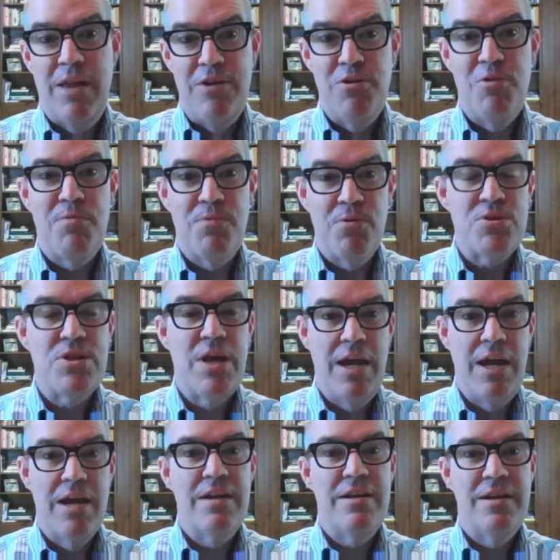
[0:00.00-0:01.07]
I know
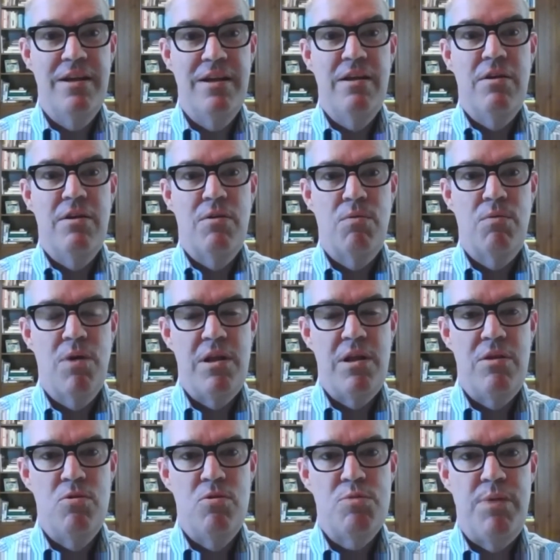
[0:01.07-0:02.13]
firsthand,
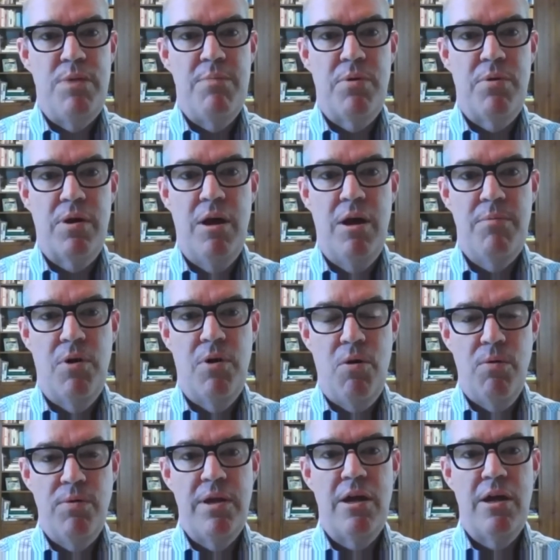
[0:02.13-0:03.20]
running newspaper, the
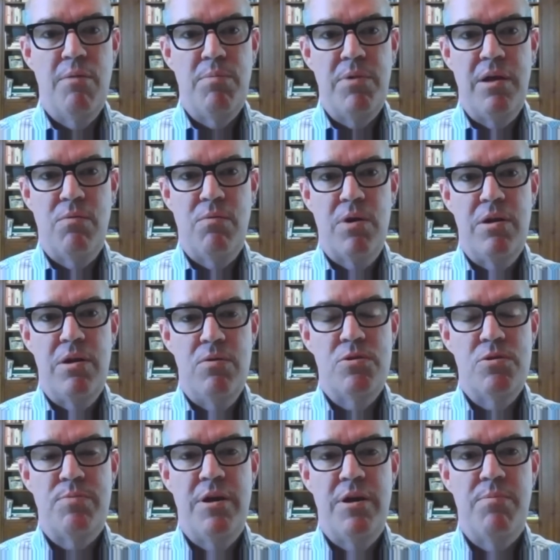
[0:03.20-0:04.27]
holding company and running
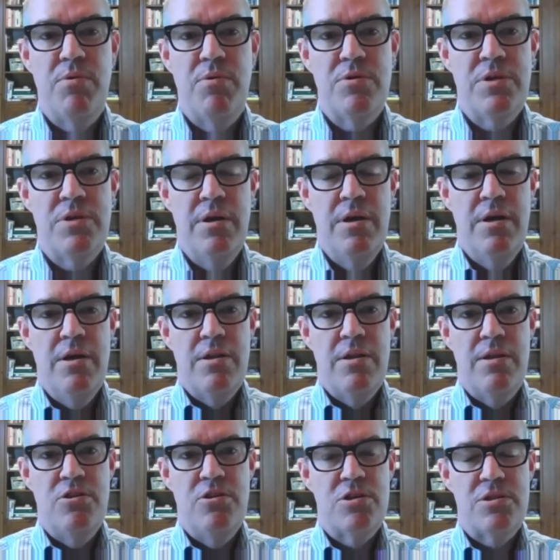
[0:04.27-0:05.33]
newspapers,
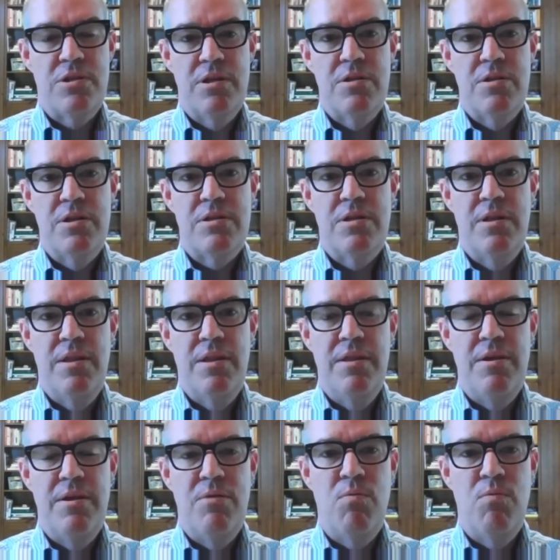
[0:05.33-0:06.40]

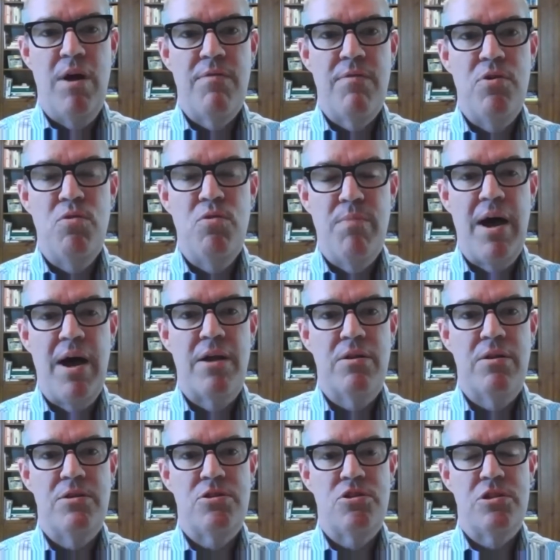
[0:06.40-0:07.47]
the revenue
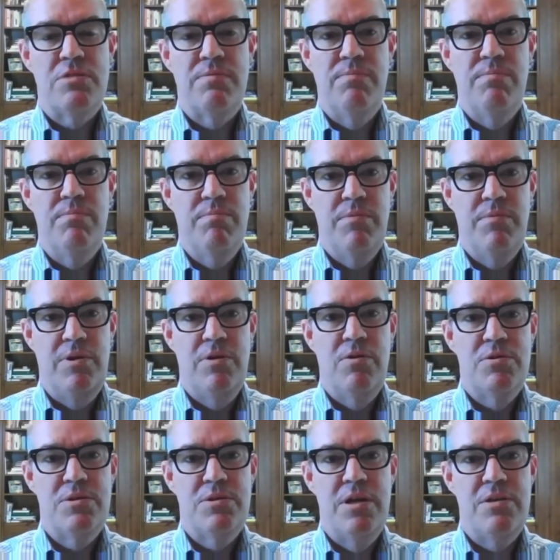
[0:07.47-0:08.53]
model is just, you
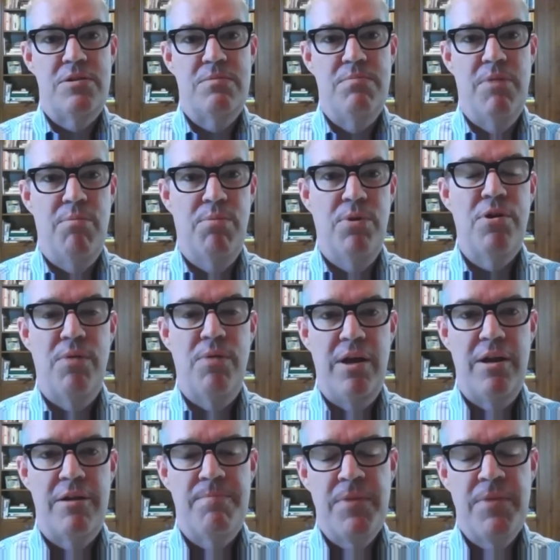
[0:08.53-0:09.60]
know, it's
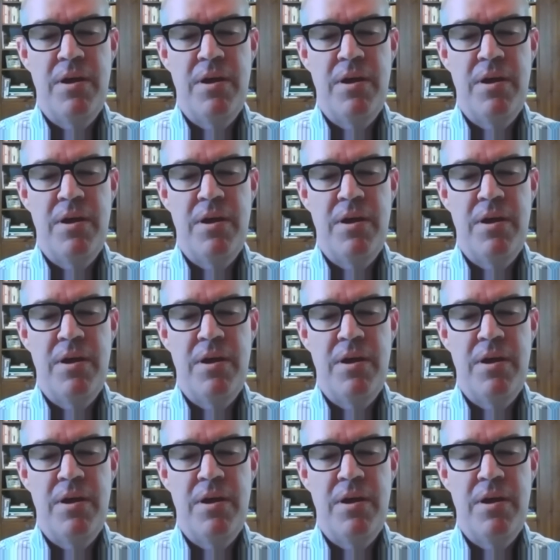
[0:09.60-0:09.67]
obliterated.